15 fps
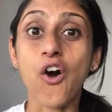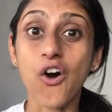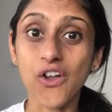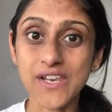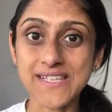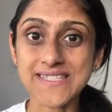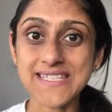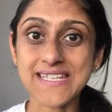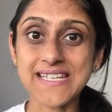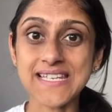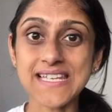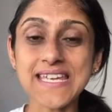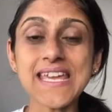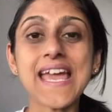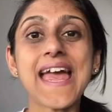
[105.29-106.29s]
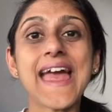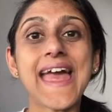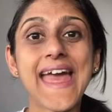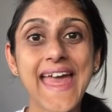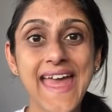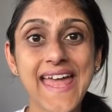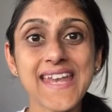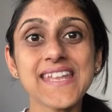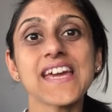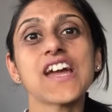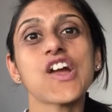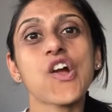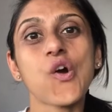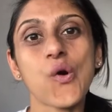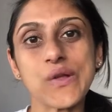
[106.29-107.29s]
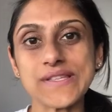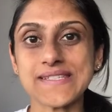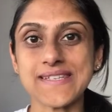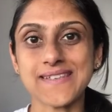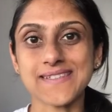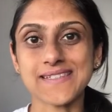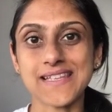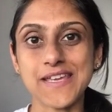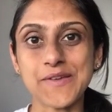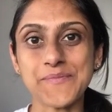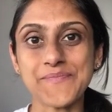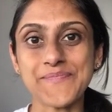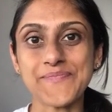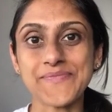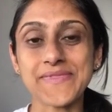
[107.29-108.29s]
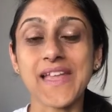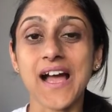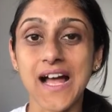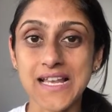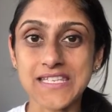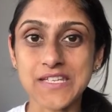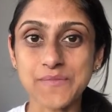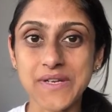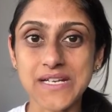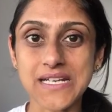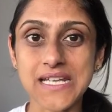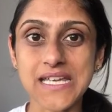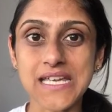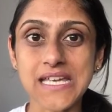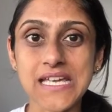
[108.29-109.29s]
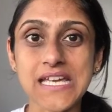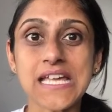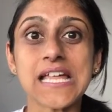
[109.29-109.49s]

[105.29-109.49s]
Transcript: holistically and consciously. Ultimately,